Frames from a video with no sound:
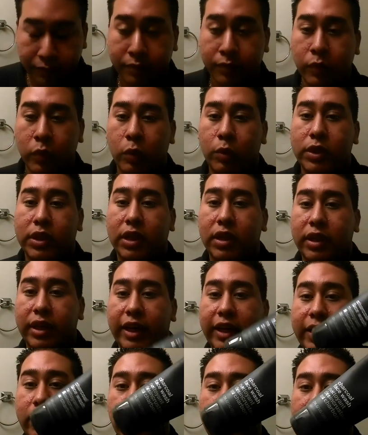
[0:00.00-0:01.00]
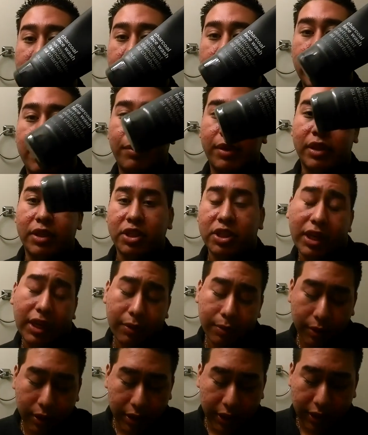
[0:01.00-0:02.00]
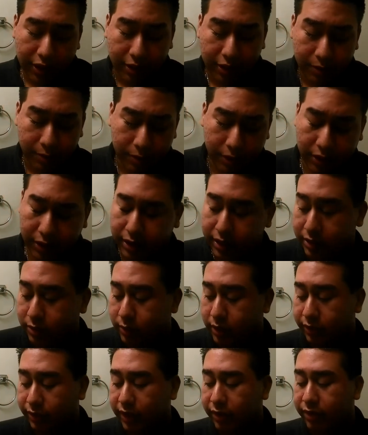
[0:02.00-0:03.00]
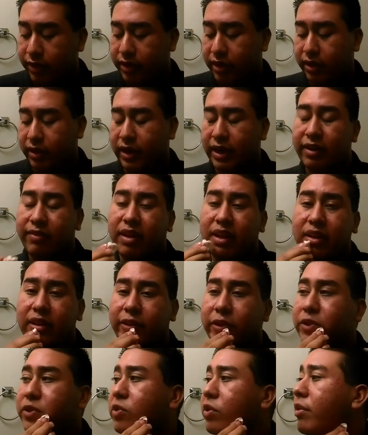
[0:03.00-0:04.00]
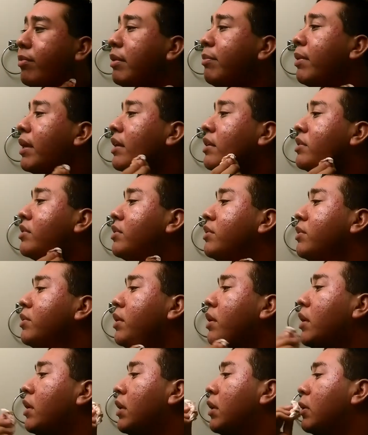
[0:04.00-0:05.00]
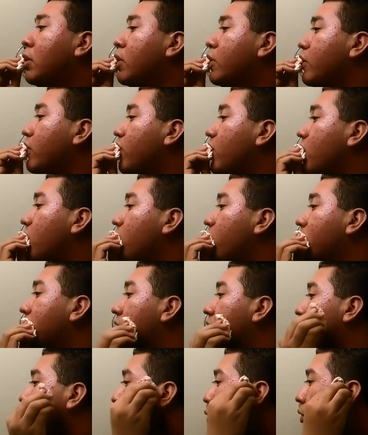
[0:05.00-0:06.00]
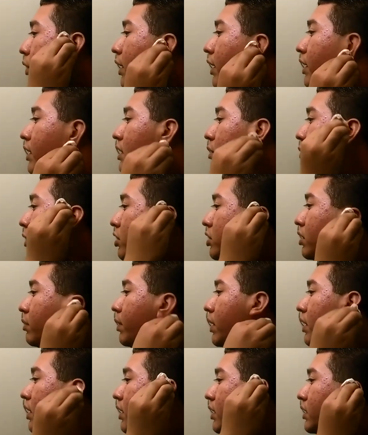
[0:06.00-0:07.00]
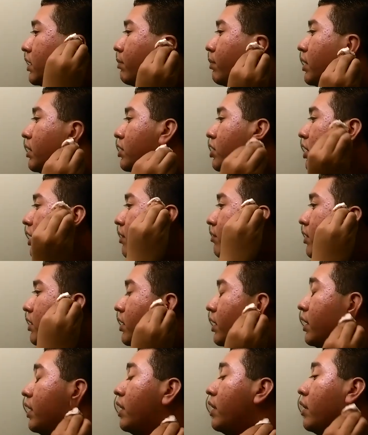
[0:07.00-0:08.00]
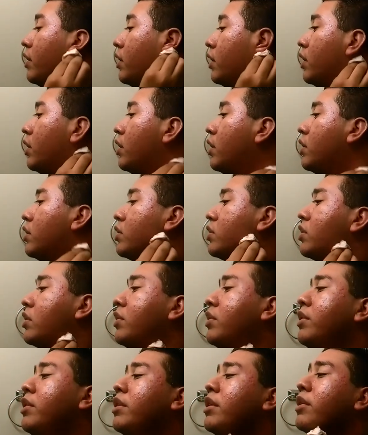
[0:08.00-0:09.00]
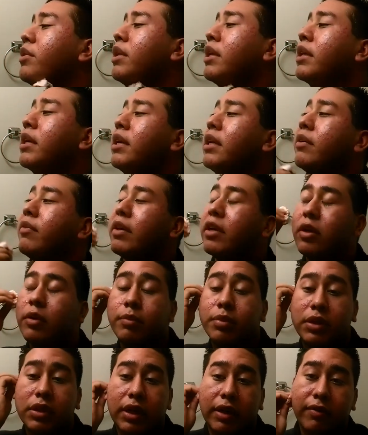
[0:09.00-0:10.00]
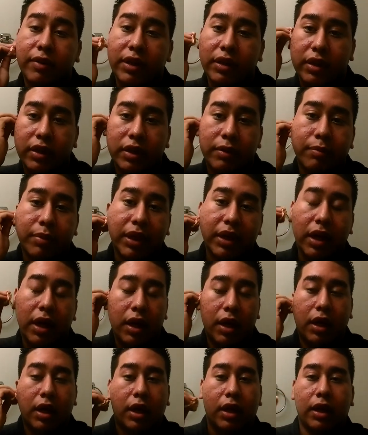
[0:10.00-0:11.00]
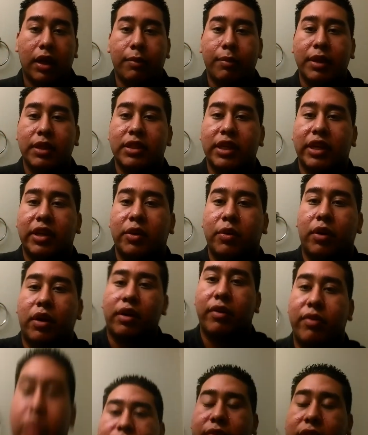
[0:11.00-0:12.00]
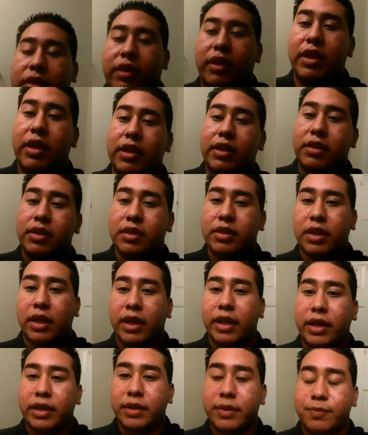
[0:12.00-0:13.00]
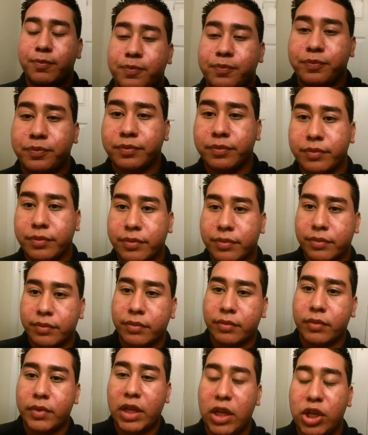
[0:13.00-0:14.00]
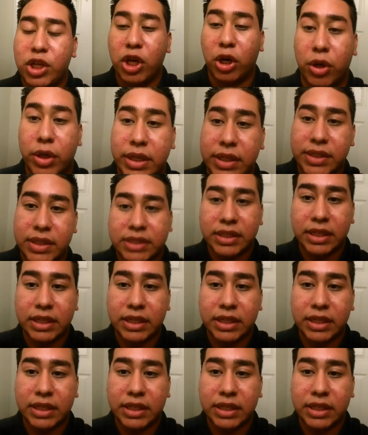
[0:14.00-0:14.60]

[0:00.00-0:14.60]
with cleaning gouache when I'm in the shower. And it really gets rid of everything. And I have like a little scrubby pad too to kind of exfoliate, especially because I'm going to shave today. So, you know, that kind of helps and everything, but let me take you off of this and y'all can see